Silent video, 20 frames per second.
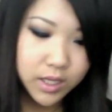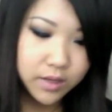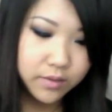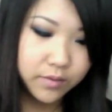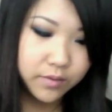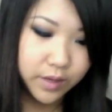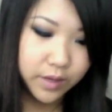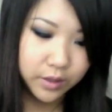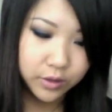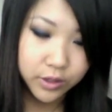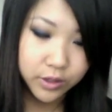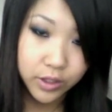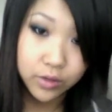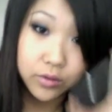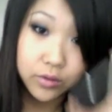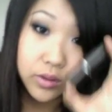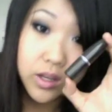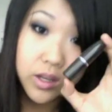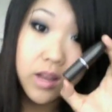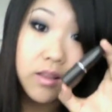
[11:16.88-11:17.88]
Freckle
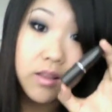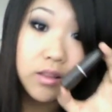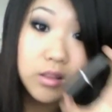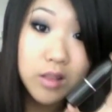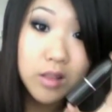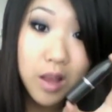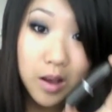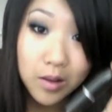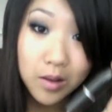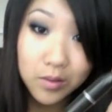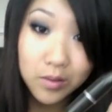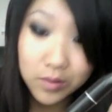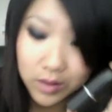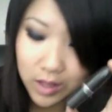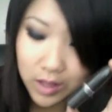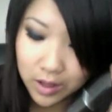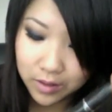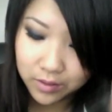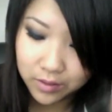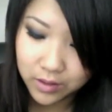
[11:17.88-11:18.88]
tone, I love,
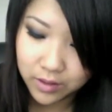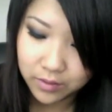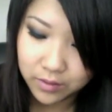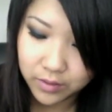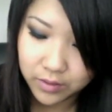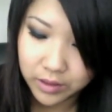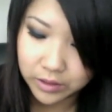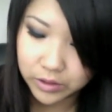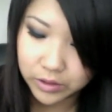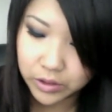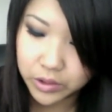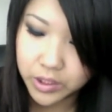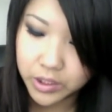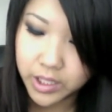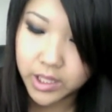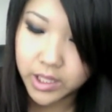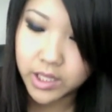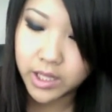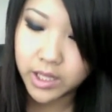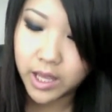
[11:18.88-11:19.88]
love, love freckle tone.
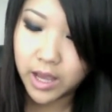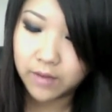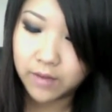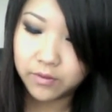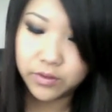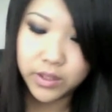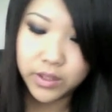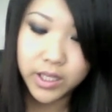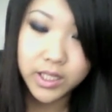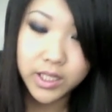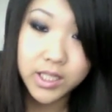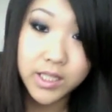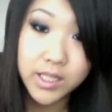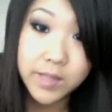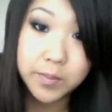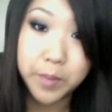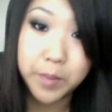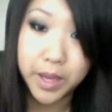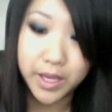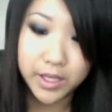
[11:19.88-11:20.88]
And then I have
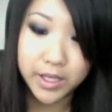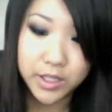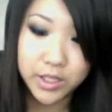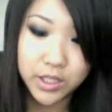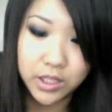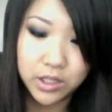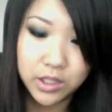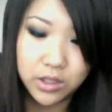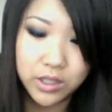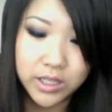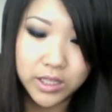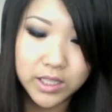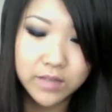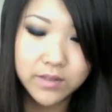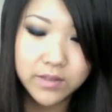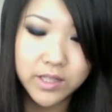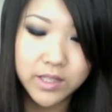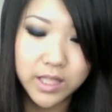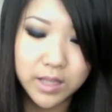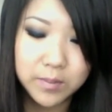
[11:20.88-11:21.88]
NYX's beige, and you guys
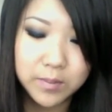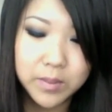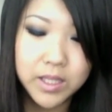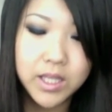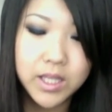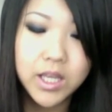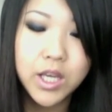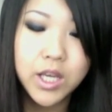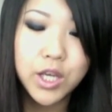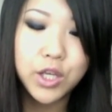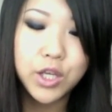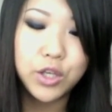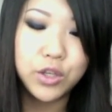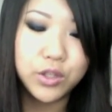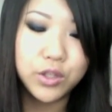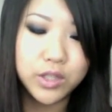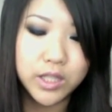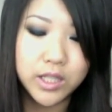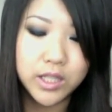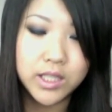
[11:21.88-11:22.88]
have seen me
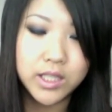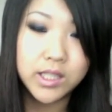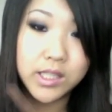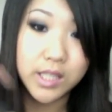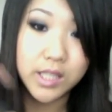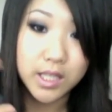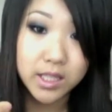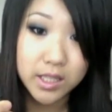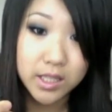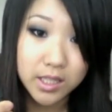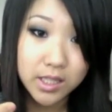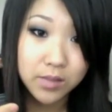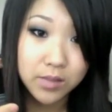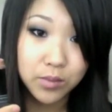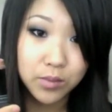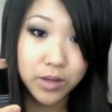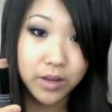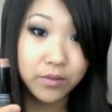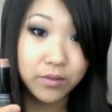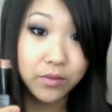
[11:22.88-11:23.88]
use this since
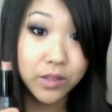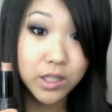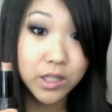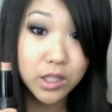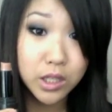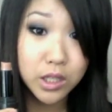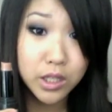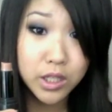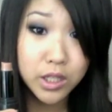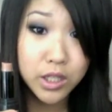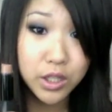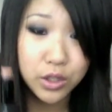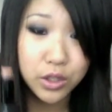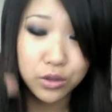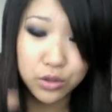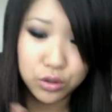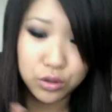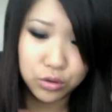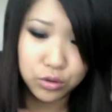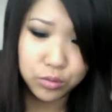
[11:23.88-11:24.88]
when I first started
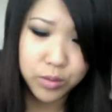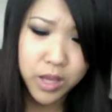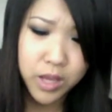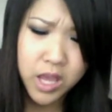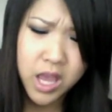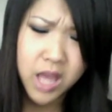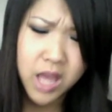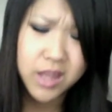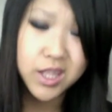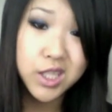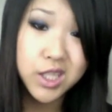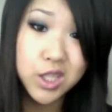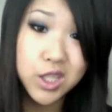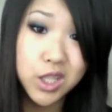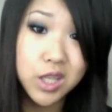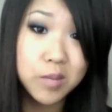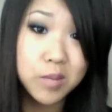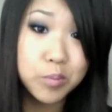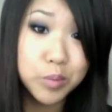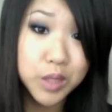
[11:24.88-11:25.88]
YouTube. This
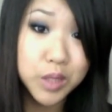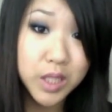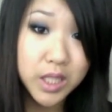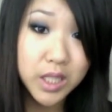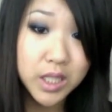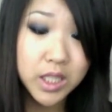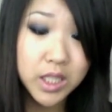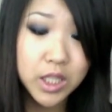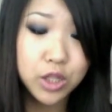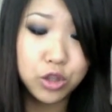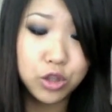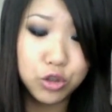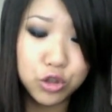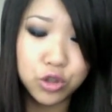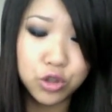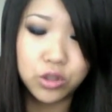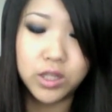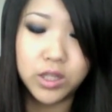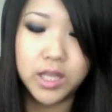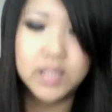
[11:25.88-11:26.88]
completely
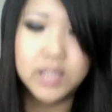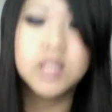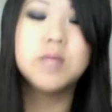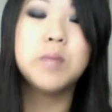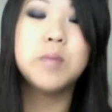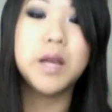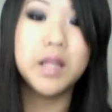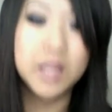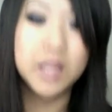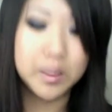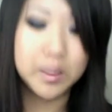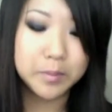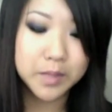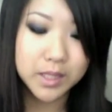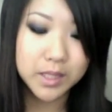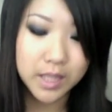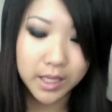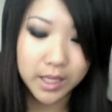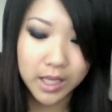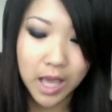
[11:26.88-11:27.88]
neutralizes my lips,
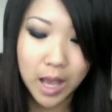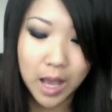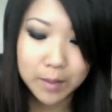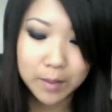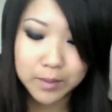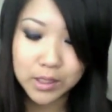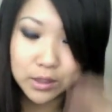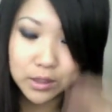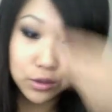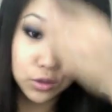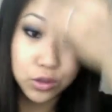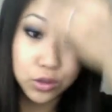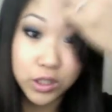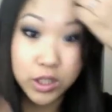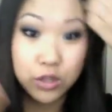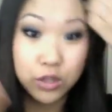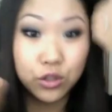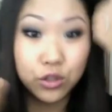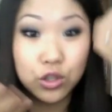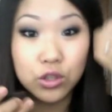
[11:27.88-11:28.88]
like absolutely
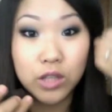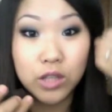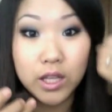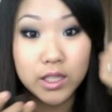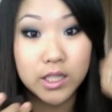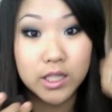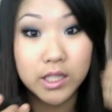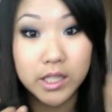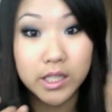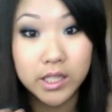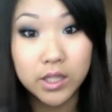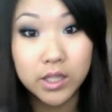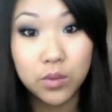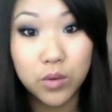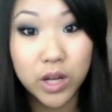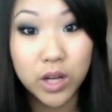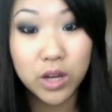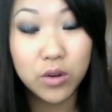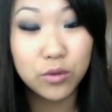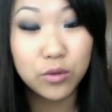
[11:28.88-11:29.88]
neutralizes it. So
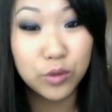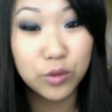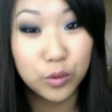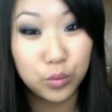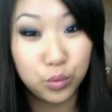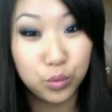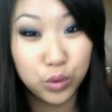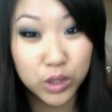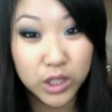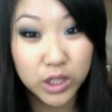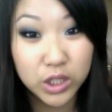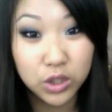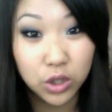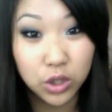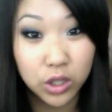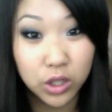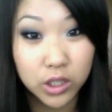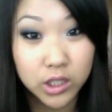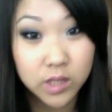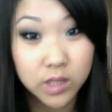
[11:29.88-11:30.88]
when I go for really
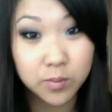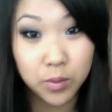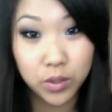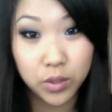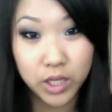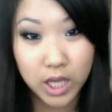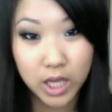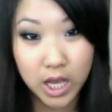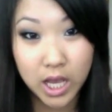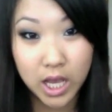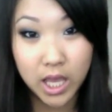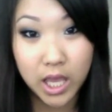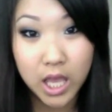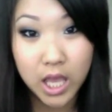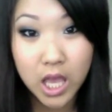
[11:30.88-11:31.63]
dark smoky eye,